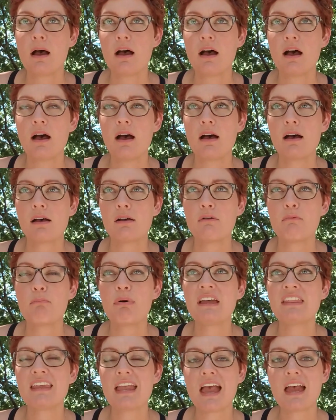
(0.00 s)

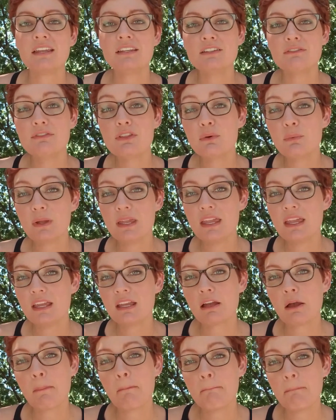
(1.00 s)
by the end of the
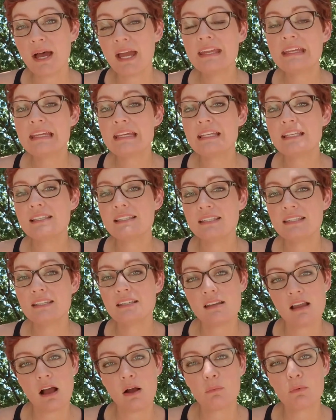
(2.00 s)
week, my kids
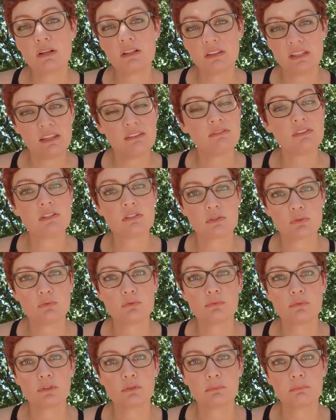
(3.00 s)
did not want to leave the
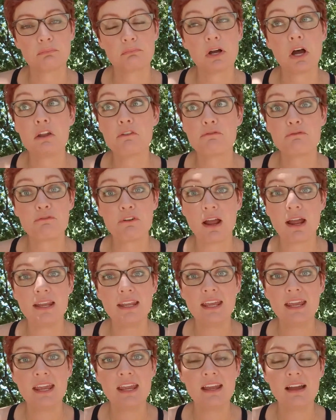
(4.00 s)
schoolroom. On
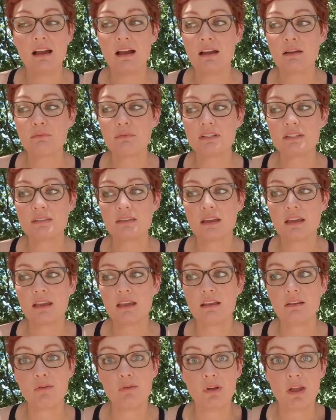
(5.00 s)
Friday, I was
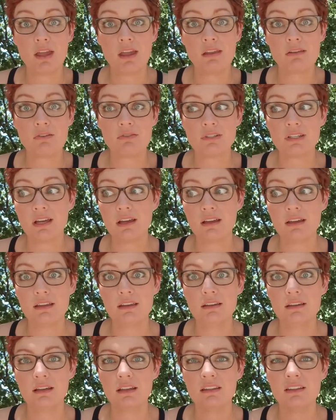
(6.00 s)
like, okay, you're
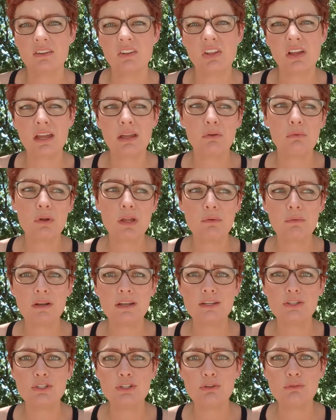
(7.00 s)
done. And they're like, we
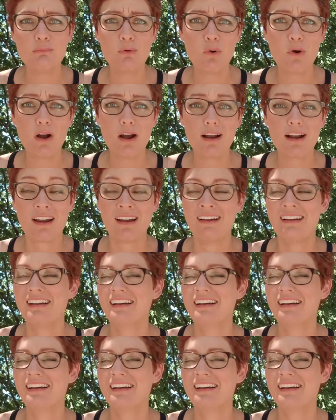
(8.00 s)
want to do more.